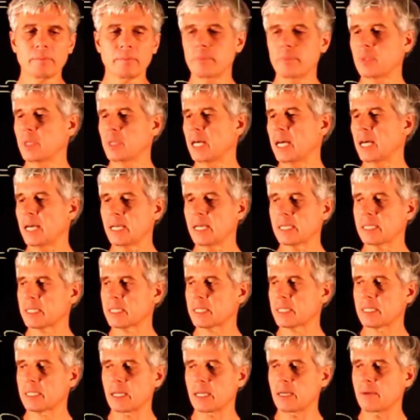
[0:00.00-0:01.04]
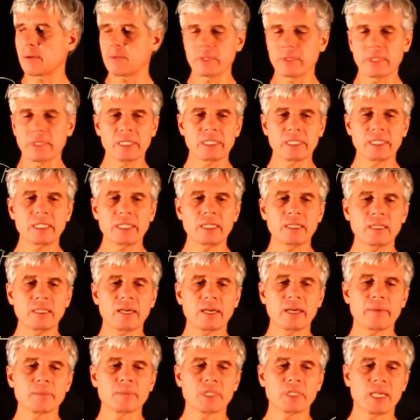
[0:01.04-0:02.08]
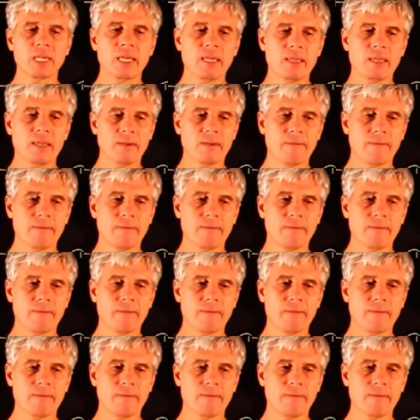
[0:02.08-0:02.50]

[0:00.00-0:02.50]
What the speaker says: plus c times A.